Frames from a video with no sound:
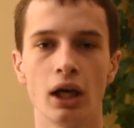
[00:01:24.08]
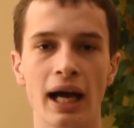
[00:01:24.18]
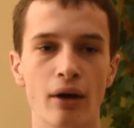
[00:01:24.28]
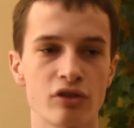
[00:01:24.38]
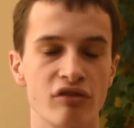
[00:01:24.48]

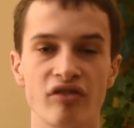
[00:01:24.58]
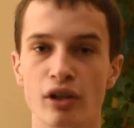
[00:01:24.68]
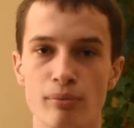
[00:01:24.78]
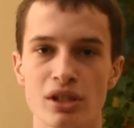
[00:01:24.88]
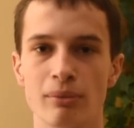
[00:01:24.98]
out to
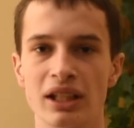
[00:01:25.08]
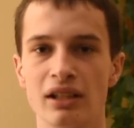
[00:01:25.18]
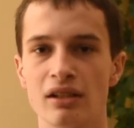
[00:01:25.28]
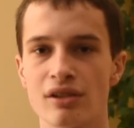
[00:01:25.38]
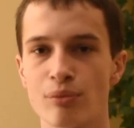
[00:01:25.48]
film something
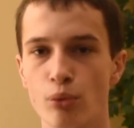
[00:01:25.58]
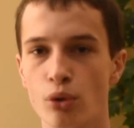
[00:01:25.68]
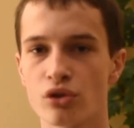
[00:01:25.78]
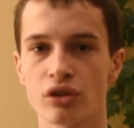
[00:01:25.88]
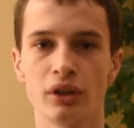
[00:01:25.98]
in this
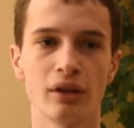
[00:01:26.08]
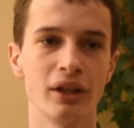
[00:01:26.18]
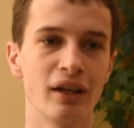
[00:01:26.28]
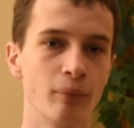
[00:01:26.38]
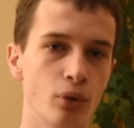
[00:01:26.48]
water,
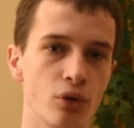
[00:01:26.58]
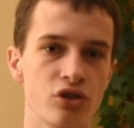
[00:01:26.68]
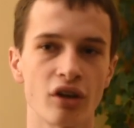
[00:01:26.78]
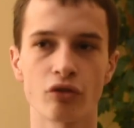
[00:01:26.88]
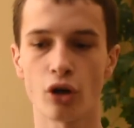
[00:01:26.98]
near
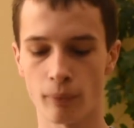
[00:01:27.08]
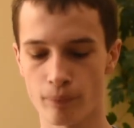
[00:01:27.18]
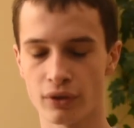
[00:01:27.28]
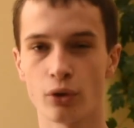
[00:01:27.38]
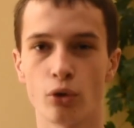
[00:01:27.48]
water, I've
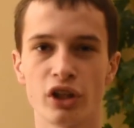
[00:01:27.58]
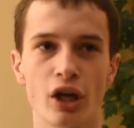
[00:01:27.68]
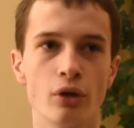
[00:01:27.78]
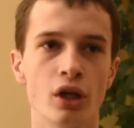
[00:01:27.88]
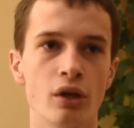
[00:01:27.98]
got, or you
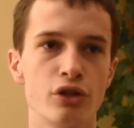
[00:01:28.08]
know,